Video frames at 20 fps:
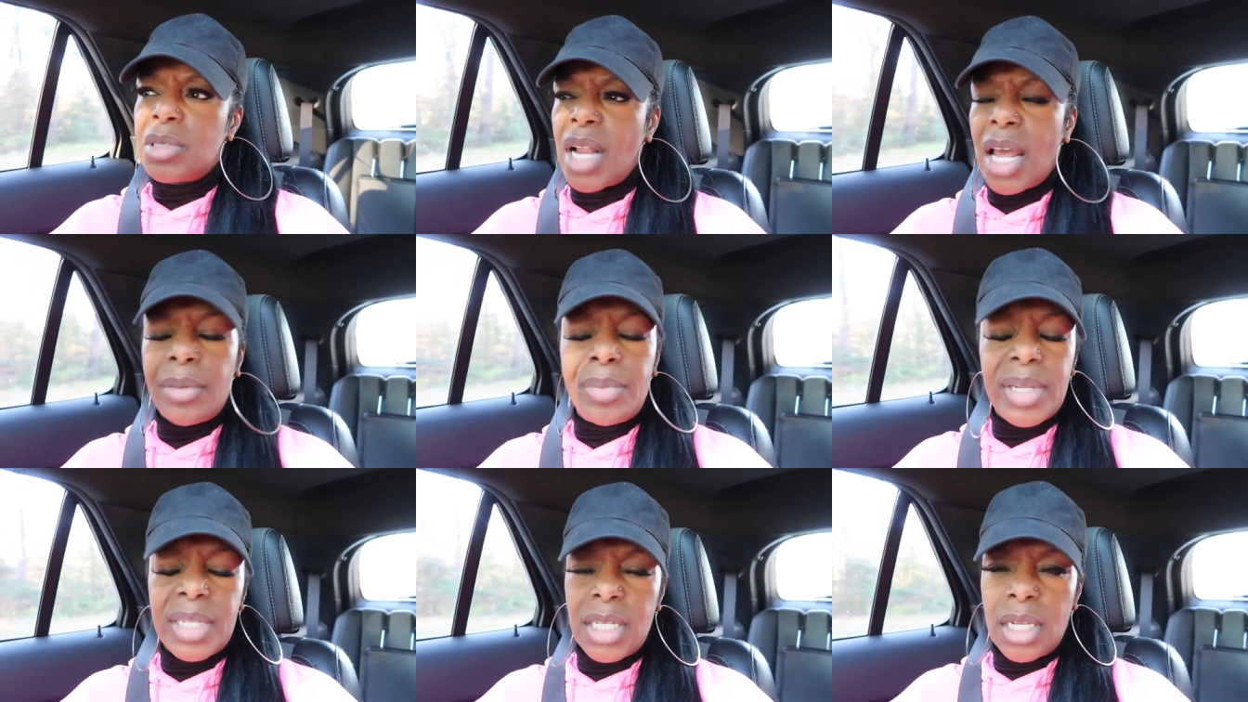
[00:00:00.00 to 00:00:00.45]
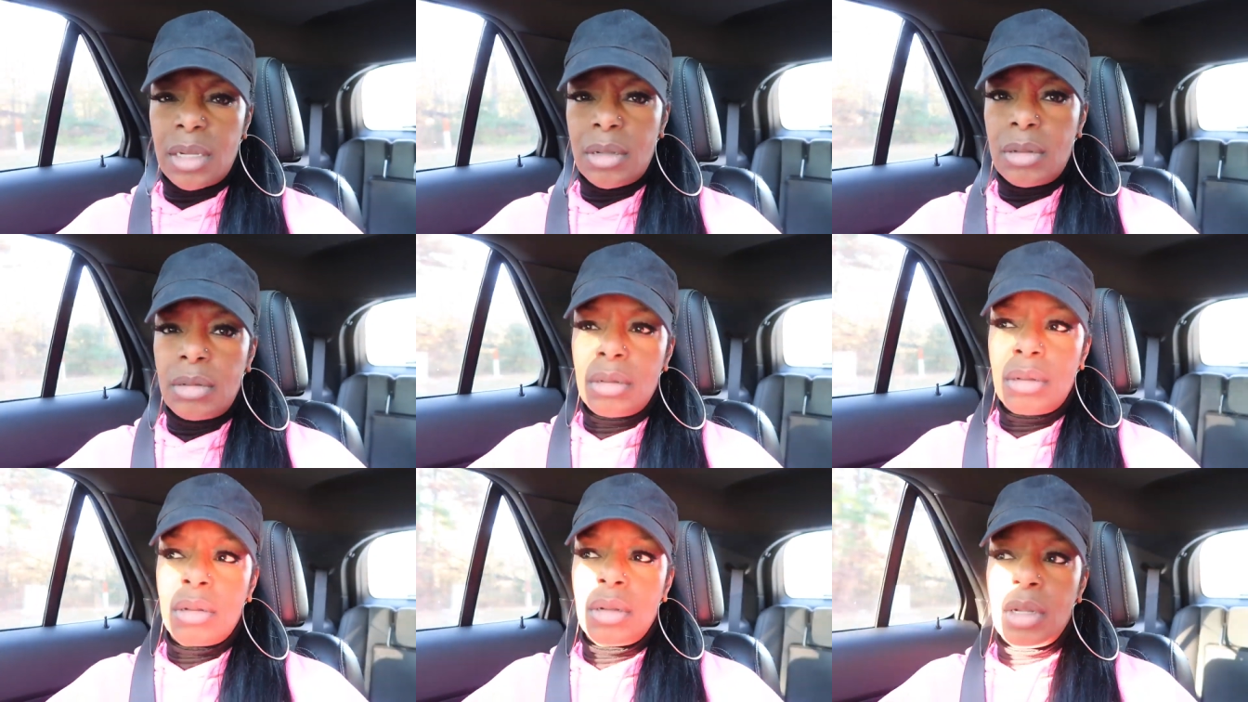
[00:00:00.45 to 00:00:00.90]
It's not a big
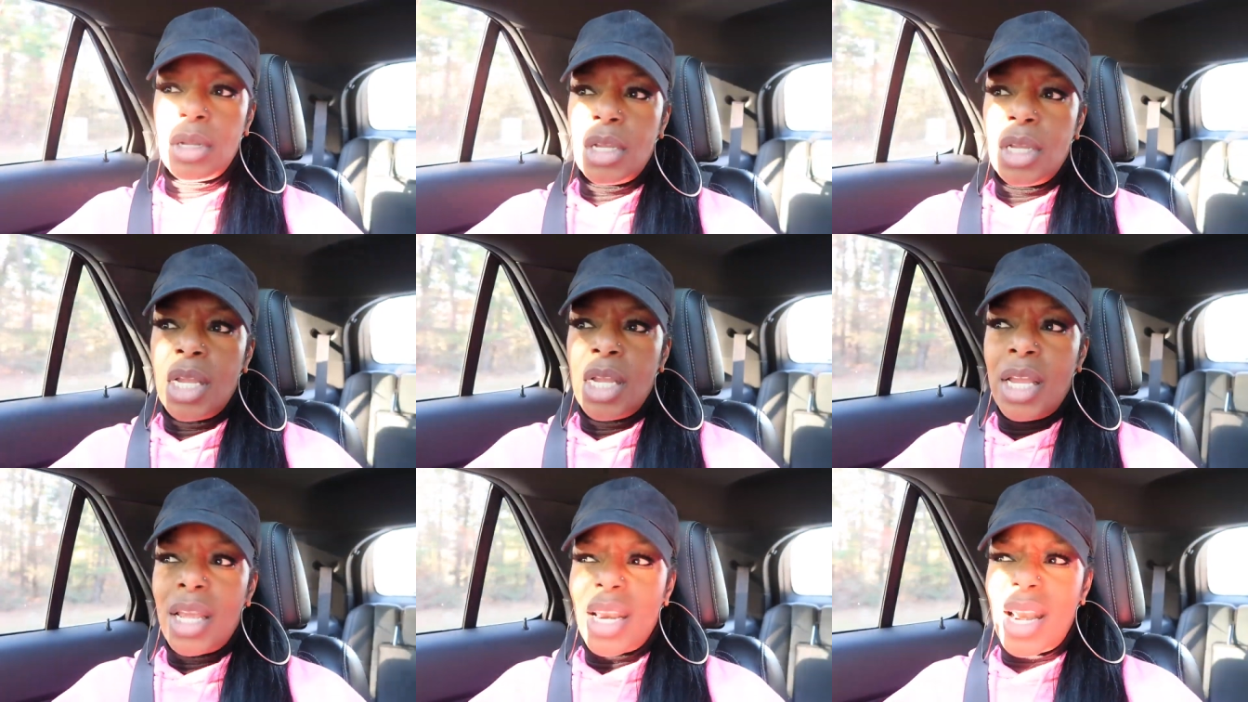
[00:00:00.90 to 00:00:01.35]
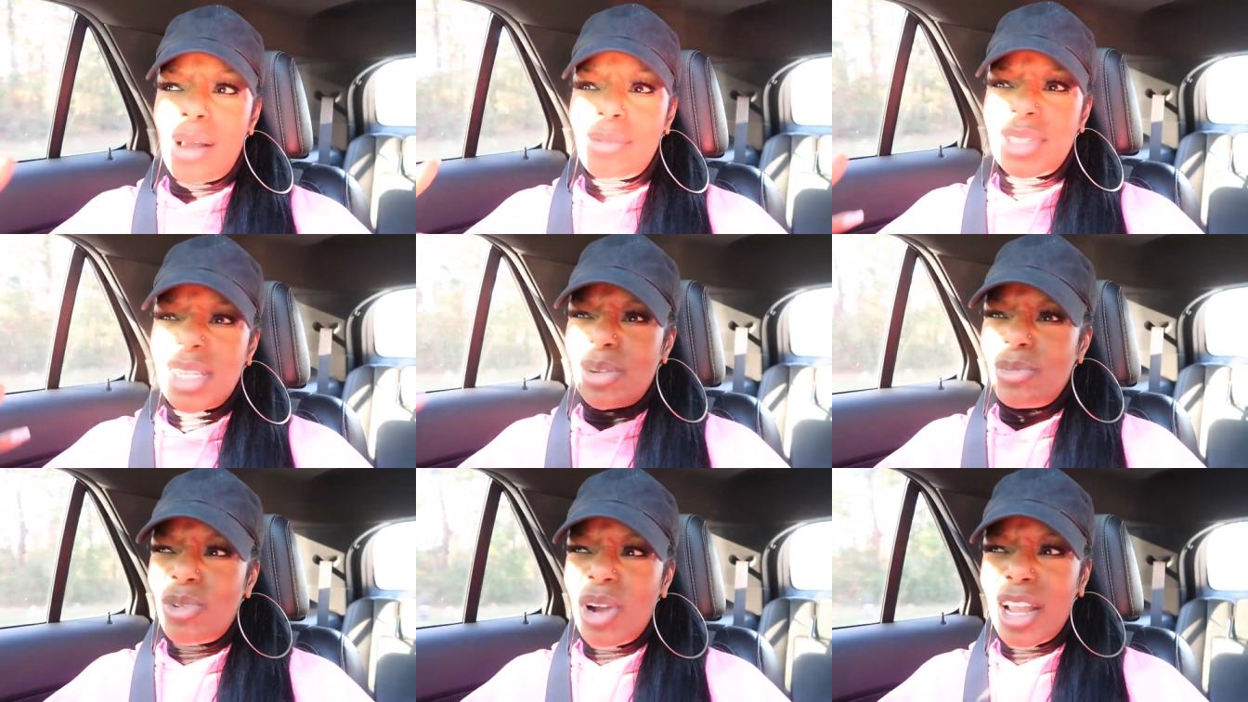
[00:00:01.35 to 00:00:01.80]
deal. And I
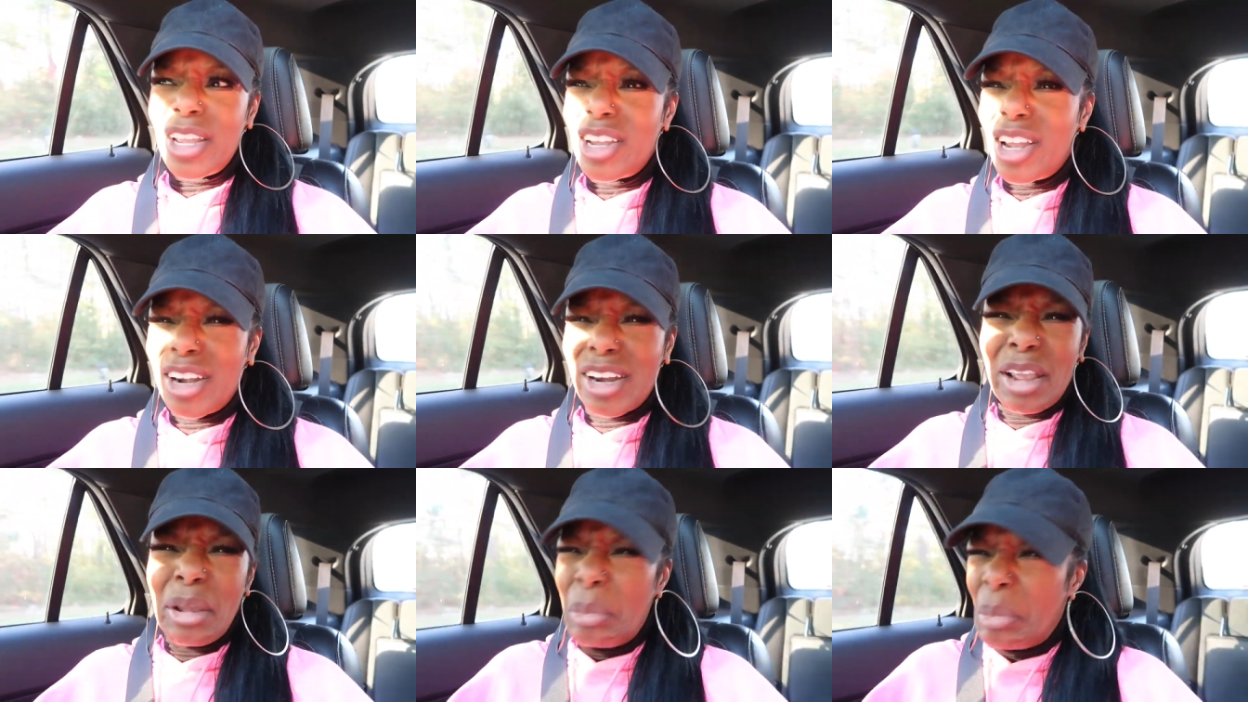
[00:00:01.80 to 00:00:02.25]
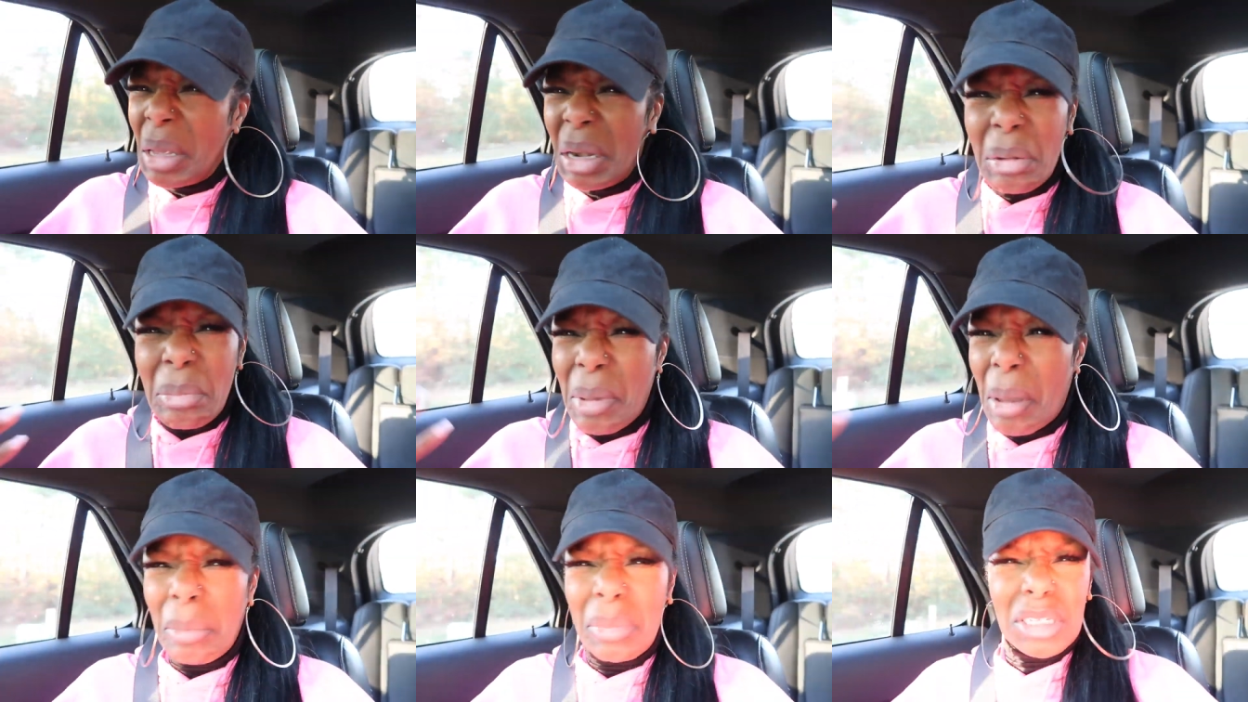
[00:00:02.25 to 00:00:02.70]
was like, why are you gonna give me
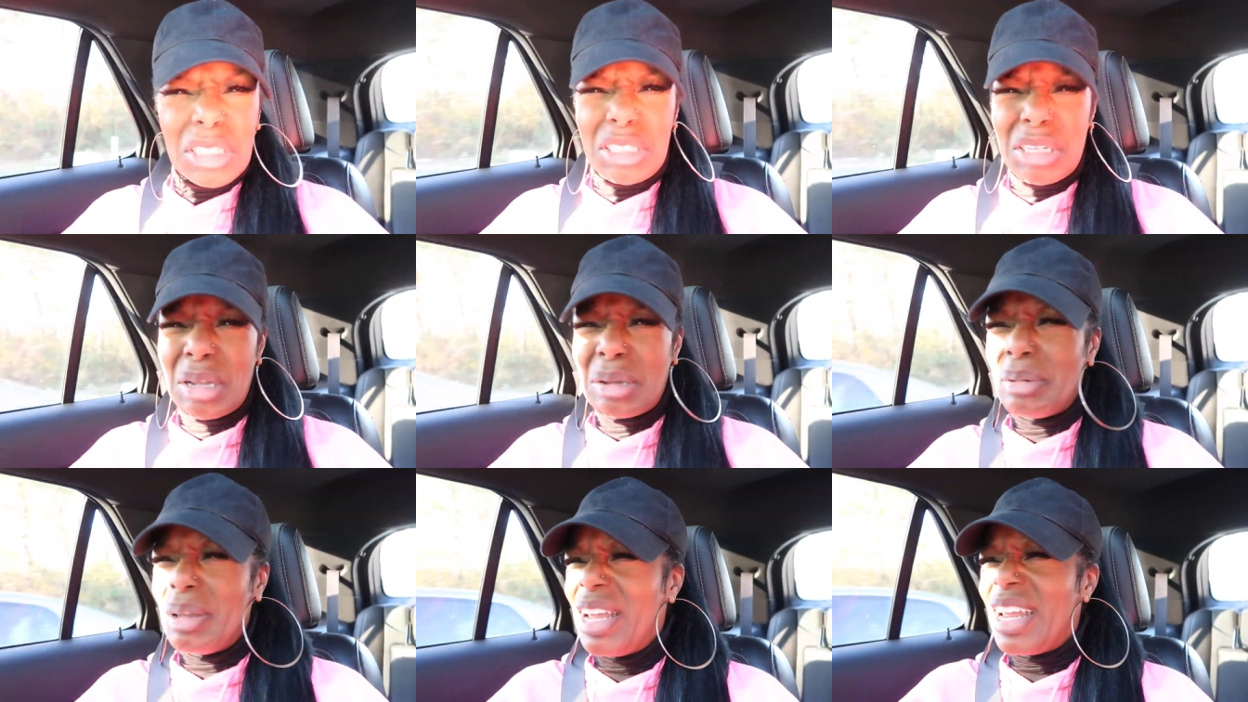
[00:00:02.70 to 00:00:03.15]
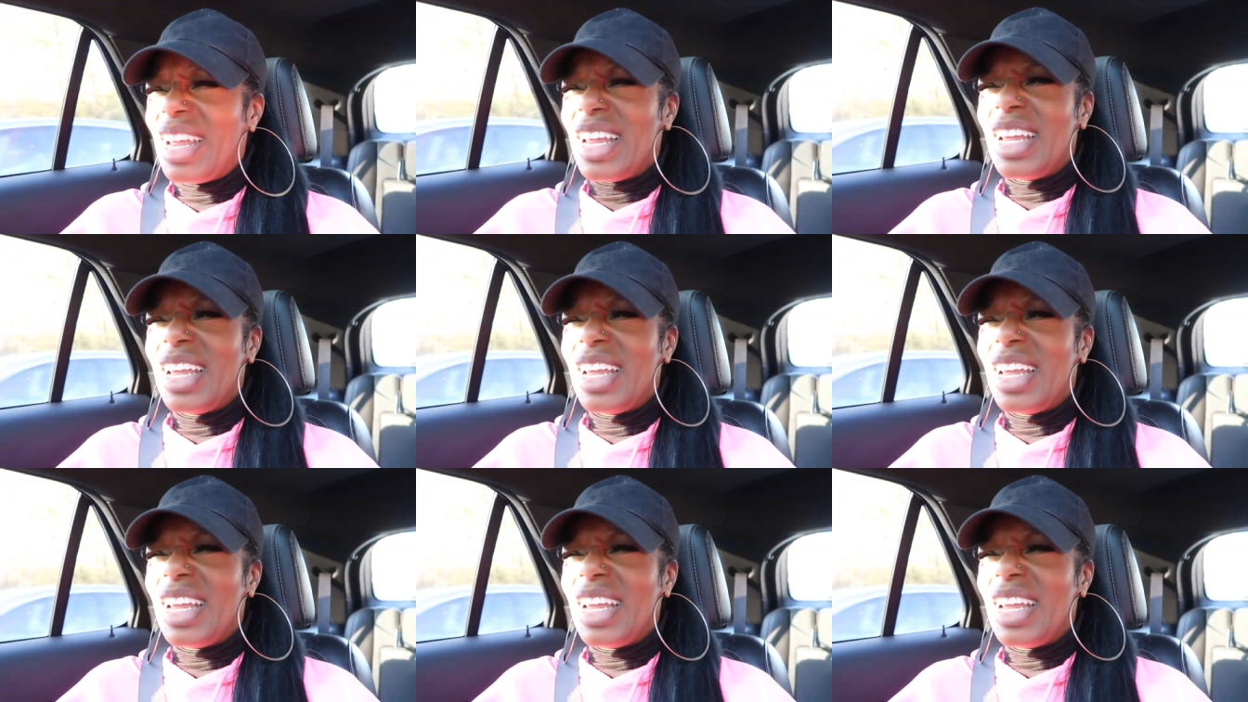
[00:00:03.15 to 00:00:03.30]
the membership?